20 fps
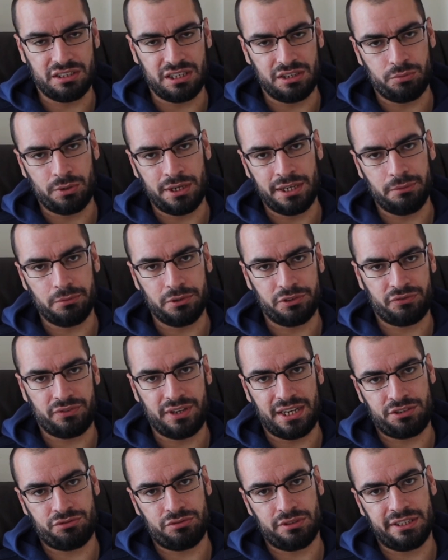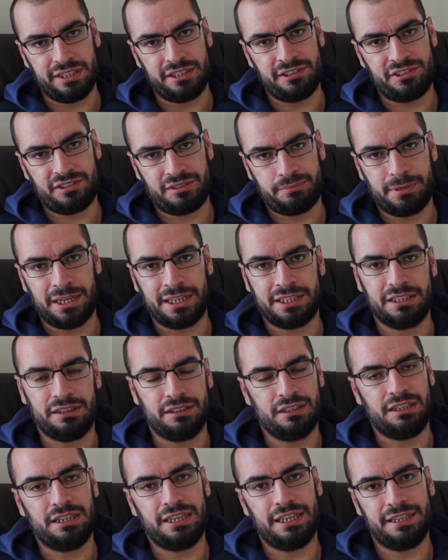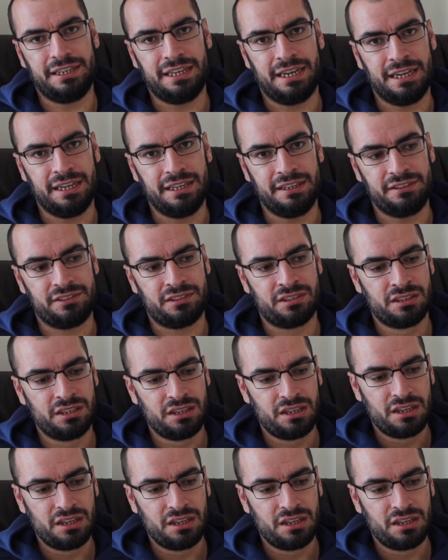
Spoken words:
did when it was first released back in the late 90s.